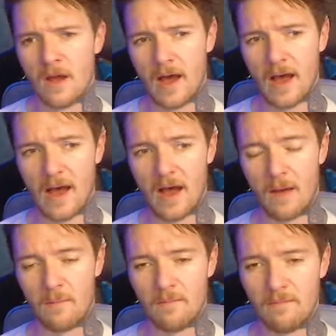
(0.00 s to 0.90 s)

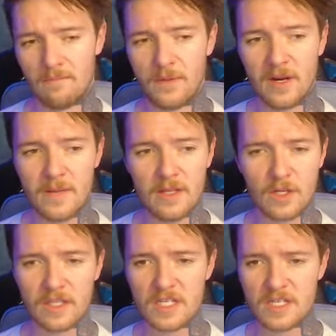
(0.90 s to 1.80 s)
But I mean,
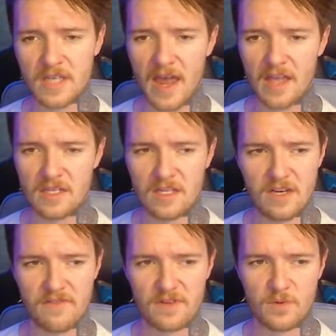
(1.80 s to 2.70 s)
look at the stance and the
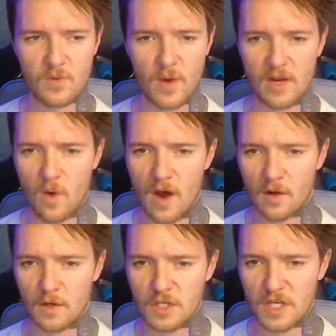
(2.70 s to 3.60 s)
difference between
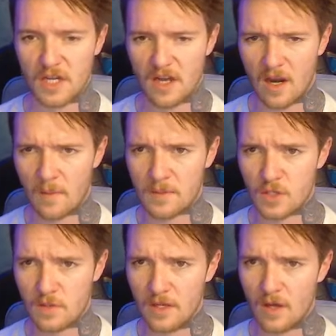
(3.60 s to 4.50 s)
Qui-Gon Jinn and I'm
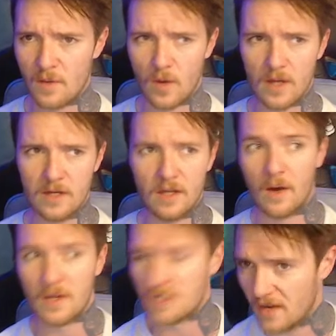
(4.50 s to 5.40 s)
assuming Obi-Wan. Yeah,
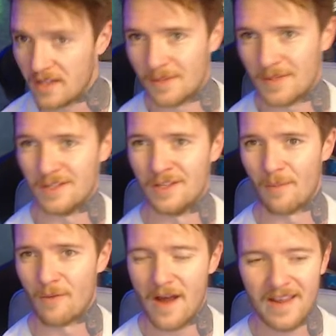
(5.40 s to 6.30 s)
oh, sorry, it's up to the
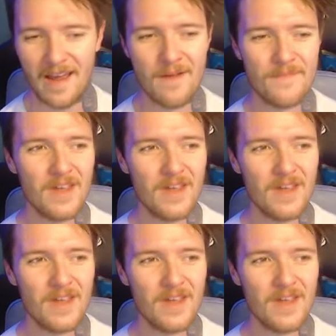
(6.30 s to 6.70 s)
top right. Yeah.